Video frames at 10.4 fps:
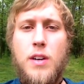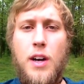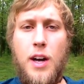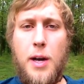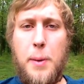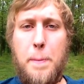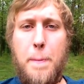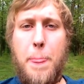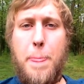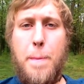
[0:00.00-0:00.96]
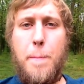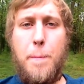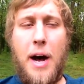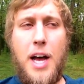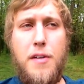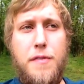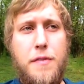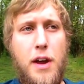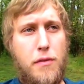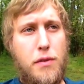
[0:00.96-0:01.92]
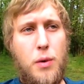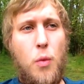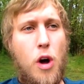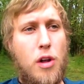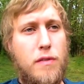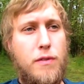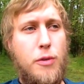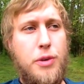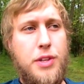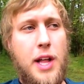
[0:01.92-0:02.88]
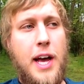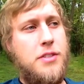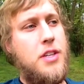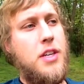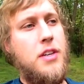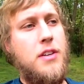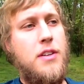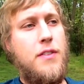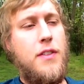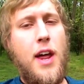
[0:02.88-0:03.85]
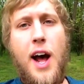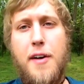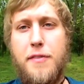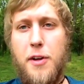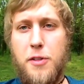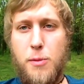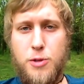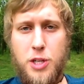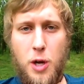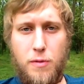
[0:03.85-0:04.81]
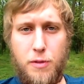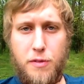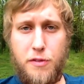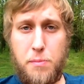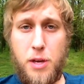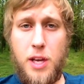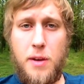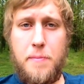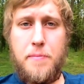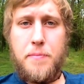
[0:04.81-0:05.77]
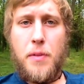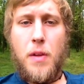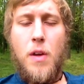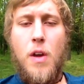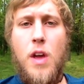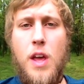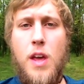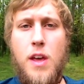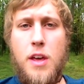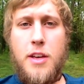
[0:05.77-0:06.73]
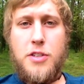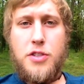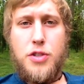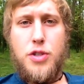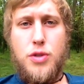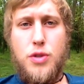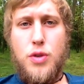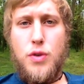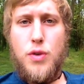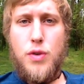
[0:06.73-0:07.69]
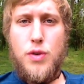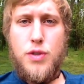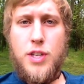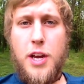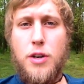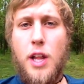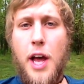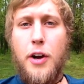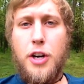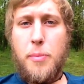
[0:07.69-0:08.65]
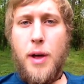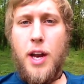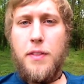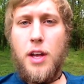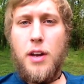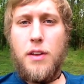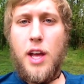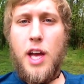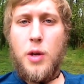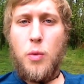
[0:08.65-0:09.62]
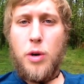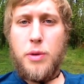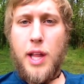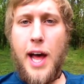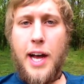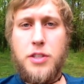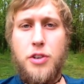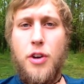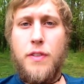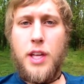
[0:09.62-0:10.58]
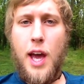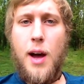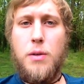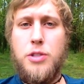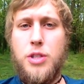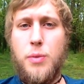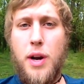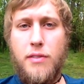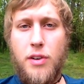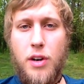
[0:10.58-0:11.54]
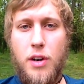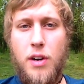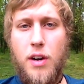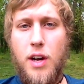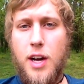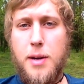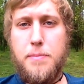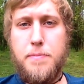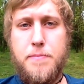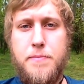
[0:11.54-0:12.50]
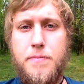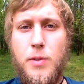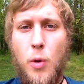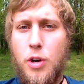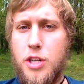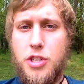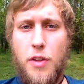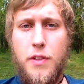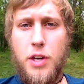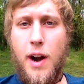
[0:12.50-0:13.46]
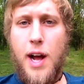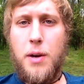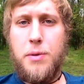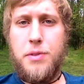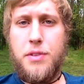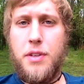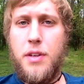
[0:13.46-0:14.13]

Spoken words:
My favorite one for relaxing that I found the most helpful for me is, say you're lying on your bed at the end of the day and you want to relax, or you're on the couch or whatever, or you're just on the ground.